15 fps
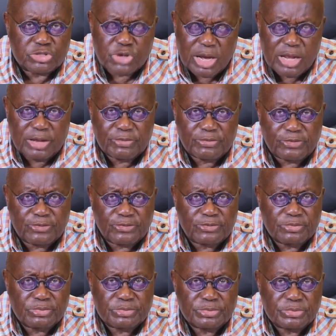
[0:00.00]
triumph
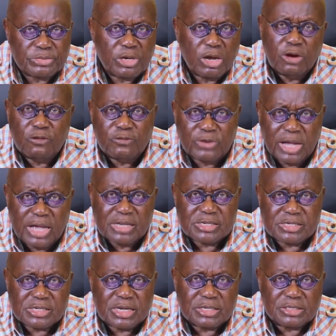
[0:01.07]
over
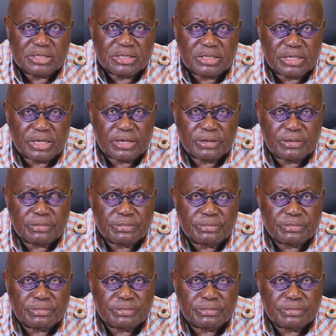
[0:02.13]
uncertainty.